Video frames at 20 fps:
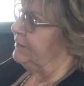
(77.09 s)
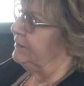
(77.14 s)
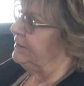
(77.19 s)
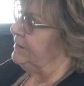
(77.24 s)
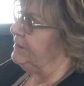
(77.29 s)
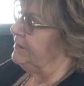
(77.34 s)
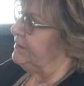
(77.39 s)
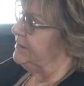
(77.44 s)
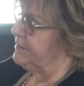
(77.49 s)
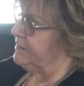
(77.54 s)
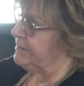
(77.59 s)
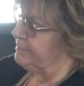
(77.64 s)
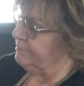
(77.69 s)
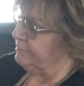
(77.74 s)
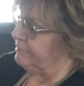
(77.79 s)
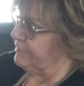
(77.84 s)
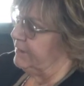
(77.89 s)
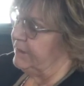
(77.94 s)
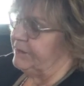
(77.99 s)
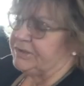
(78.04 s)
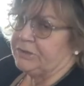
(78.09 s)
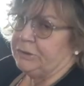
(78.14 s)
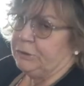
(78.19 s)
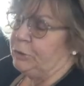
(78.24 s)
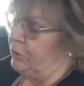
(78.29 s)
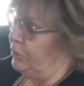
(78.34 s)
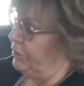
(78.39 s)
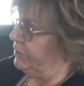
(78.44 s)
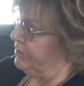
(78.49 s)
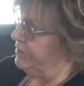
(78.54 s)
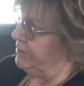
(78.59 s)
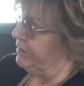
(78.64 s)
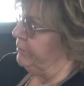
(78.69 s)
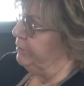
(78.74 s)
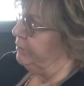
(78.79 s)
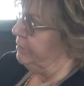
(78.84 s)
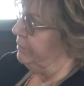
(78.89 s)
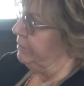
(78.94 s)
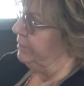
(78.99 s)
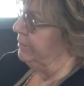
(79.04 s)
its look, so